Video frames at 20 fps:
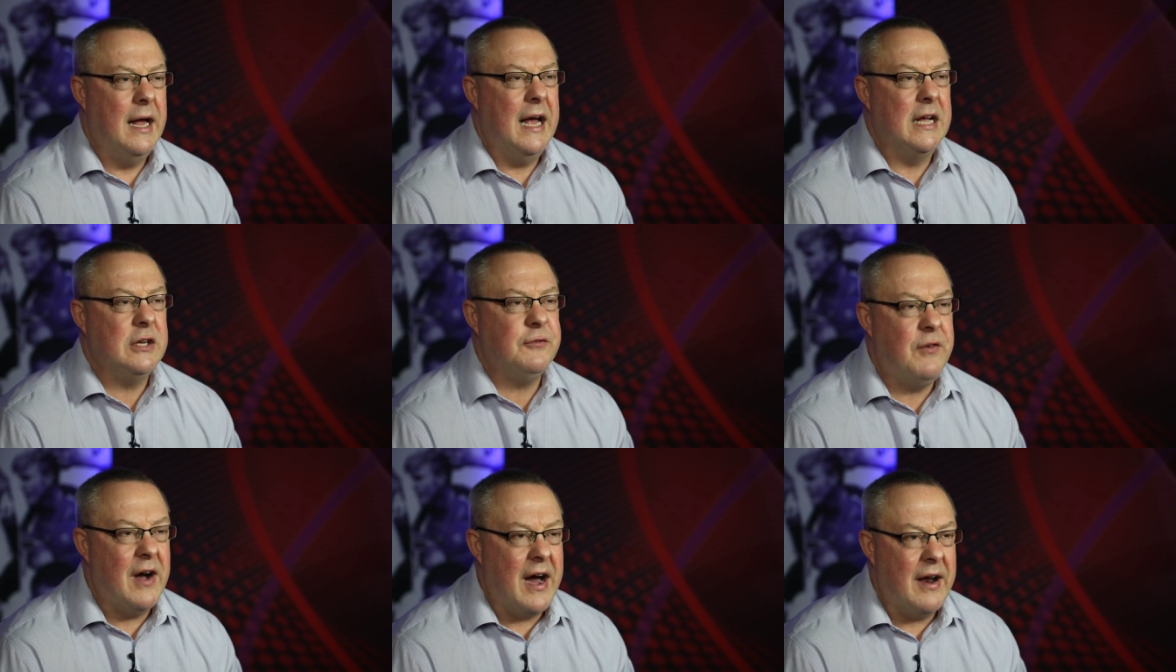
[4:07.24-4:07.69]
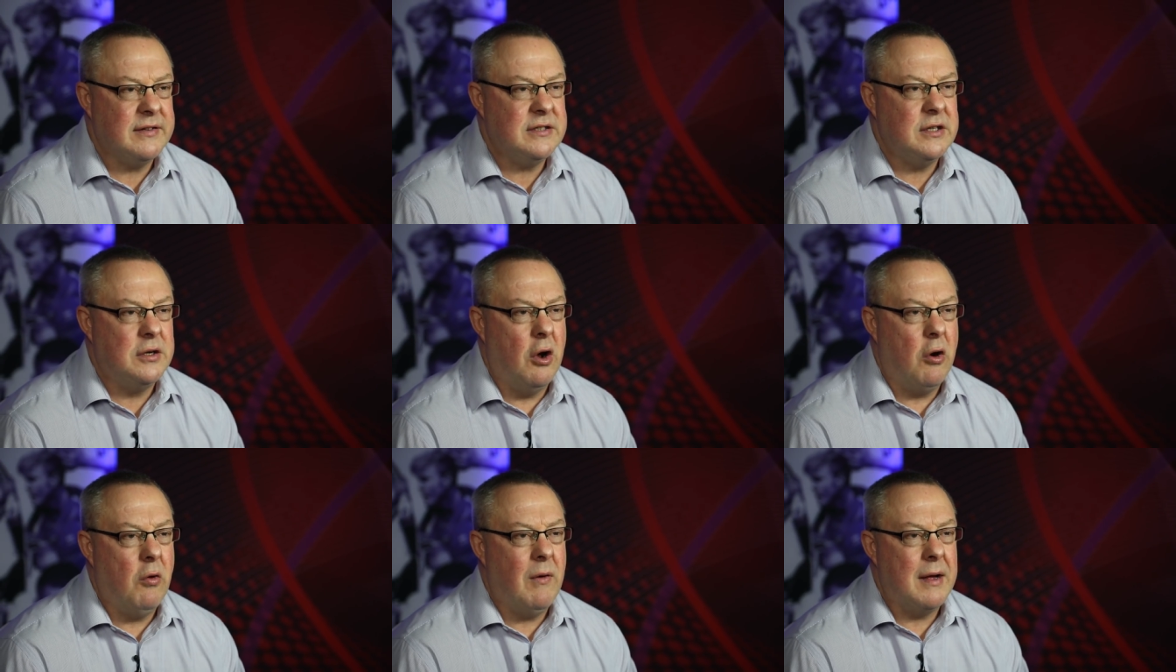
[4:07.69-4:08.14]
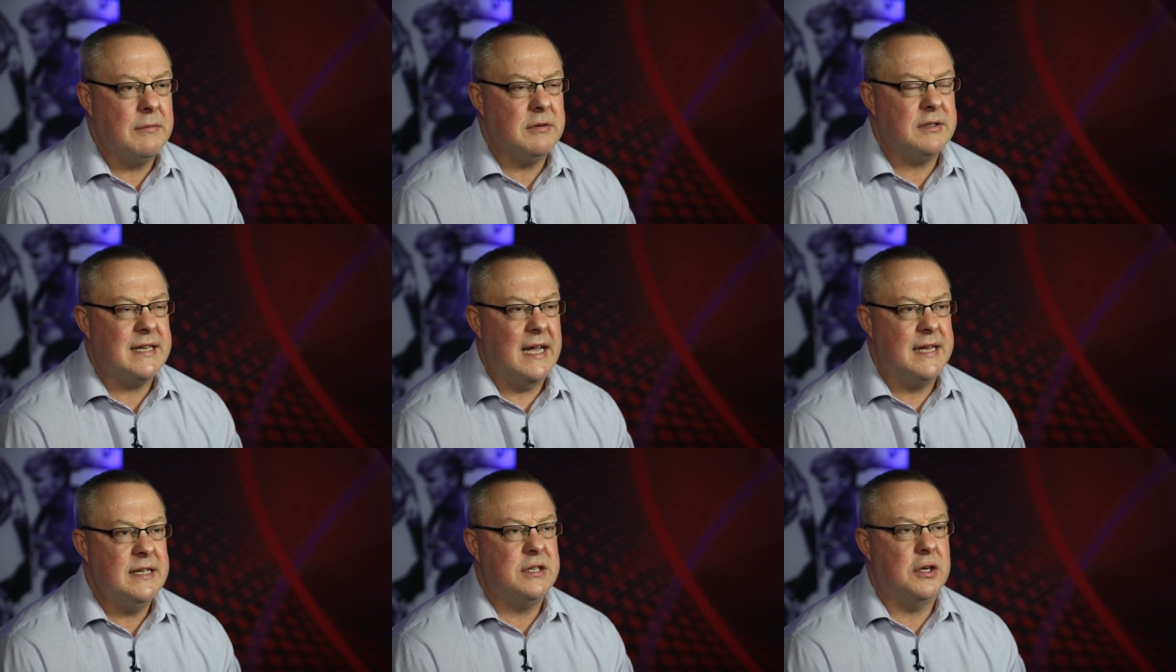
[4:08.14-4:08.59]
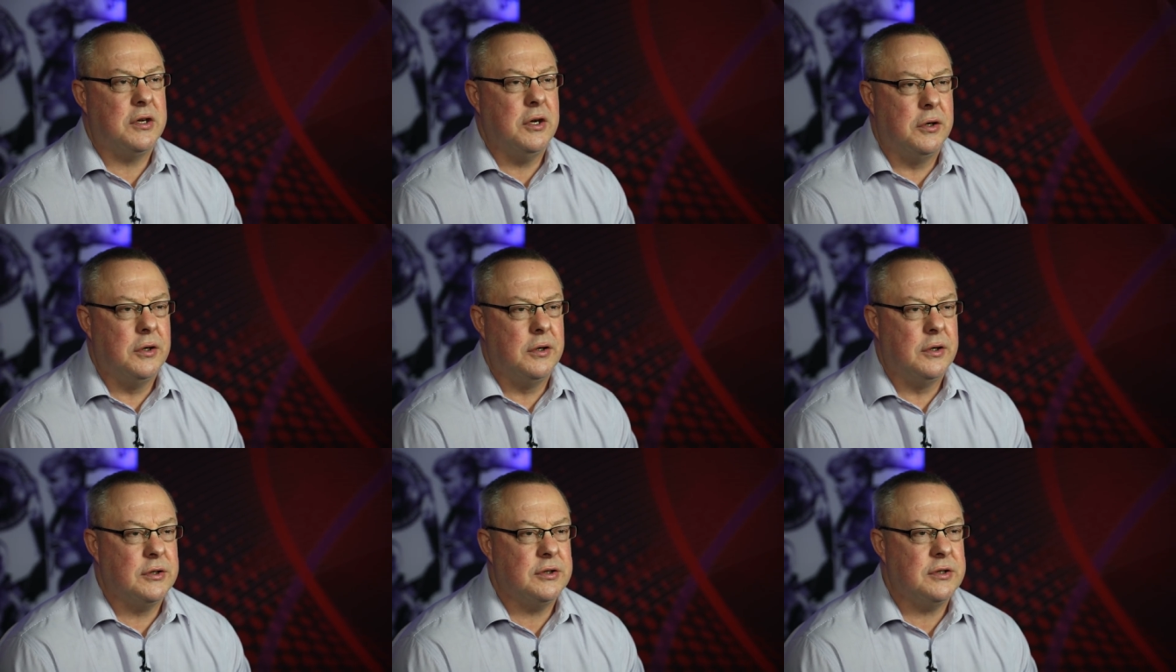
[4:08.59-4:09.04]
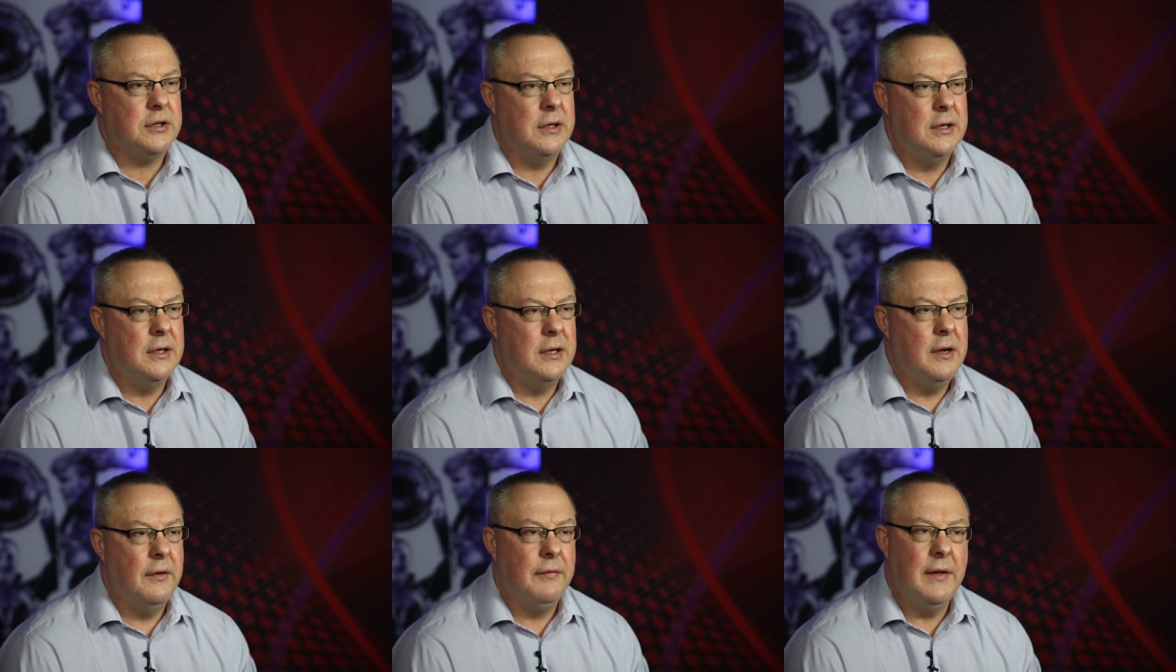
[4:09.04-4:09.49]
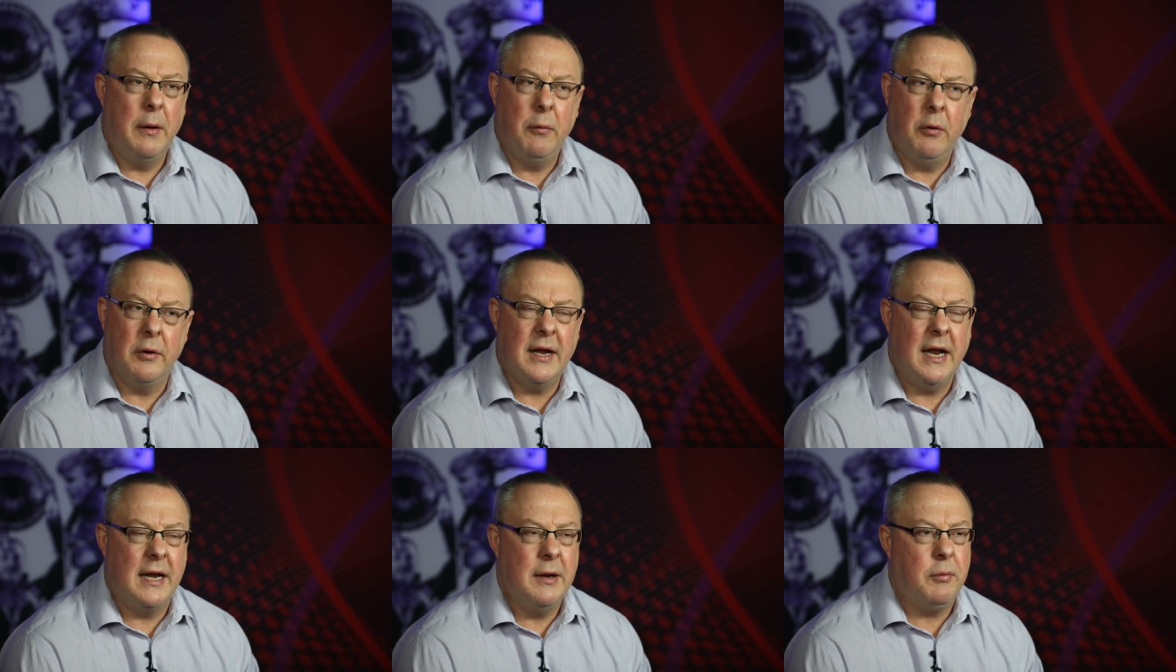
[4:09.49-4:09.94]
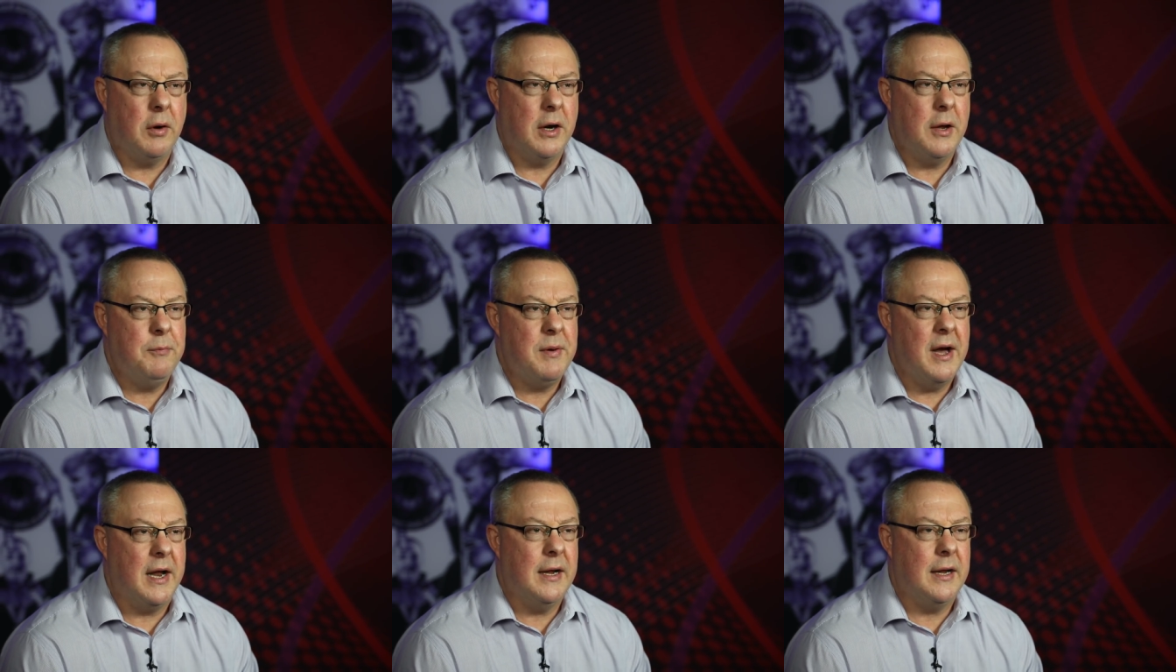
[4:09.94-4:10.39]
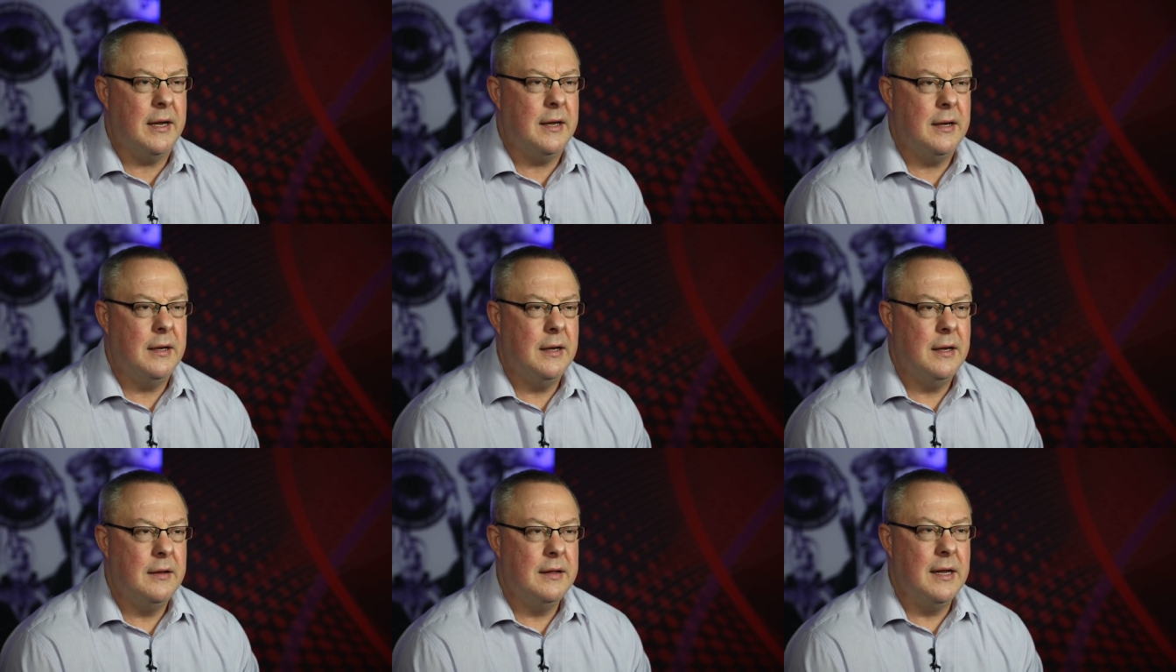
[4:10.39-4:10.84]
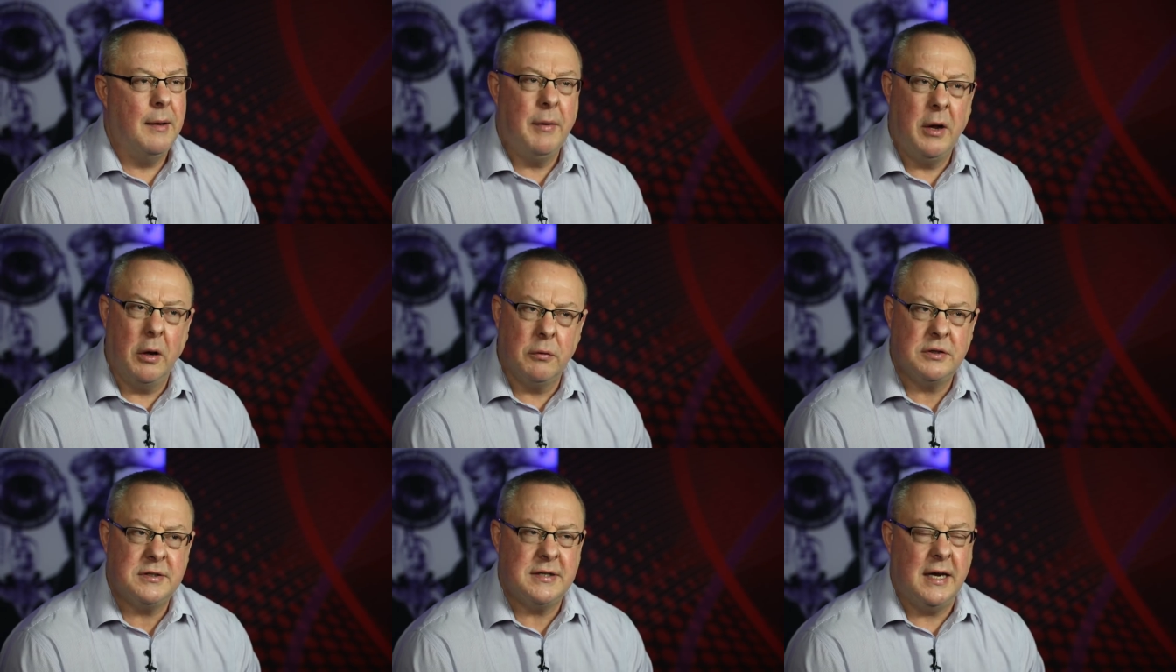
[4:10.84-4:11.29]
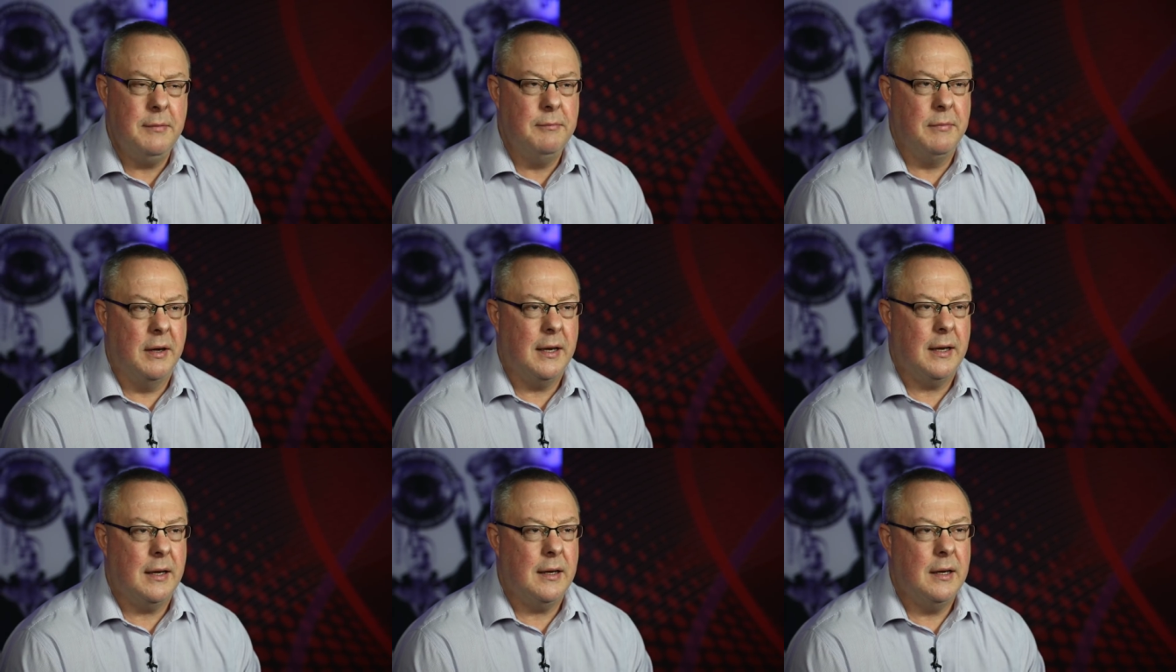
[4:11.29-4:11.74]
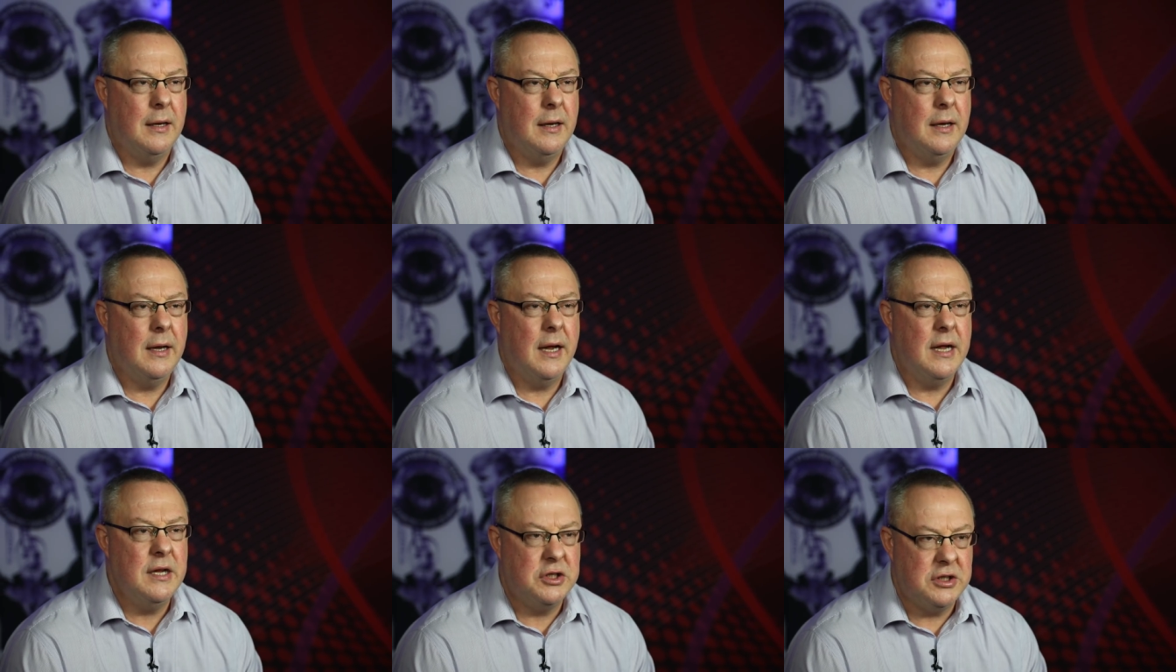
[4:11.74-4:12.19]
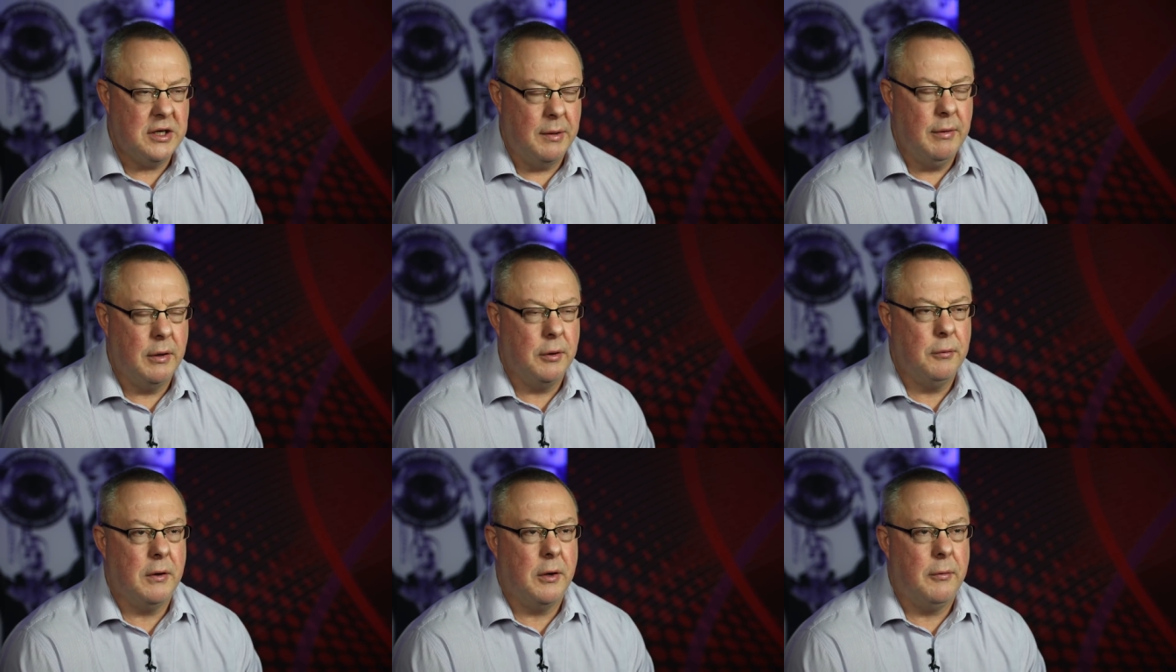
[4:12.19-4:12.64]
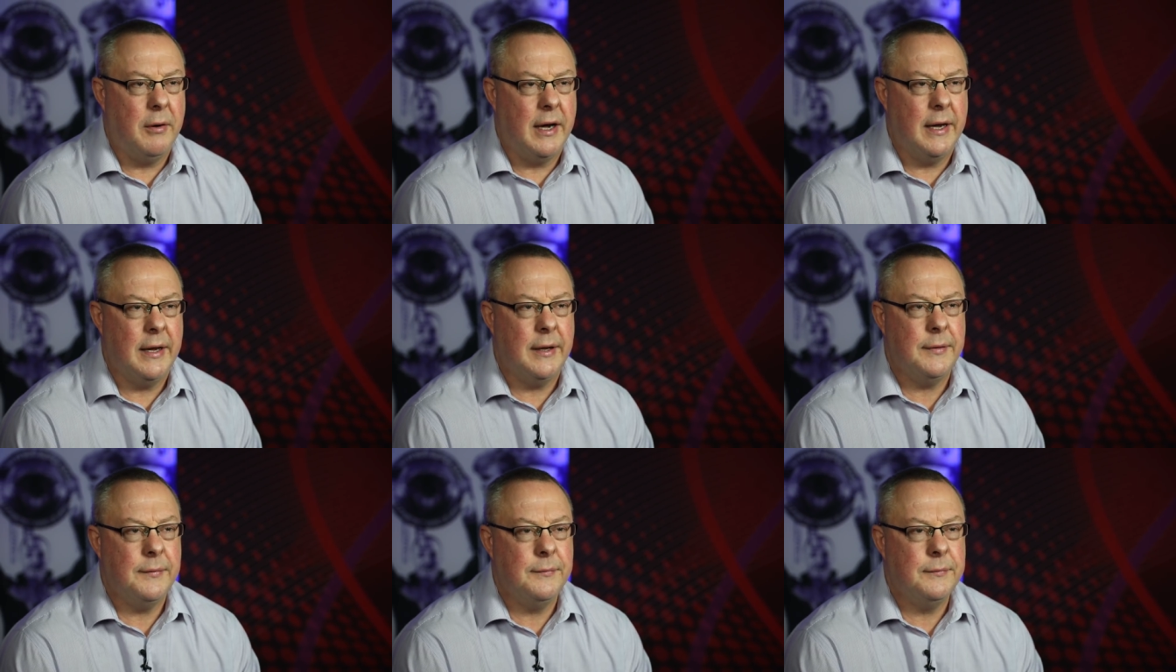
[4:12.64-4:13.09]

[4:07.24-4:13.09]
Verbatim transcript: As far as an all round centre goes, they want anybody better than my old teammate in Jimmy Leuluai.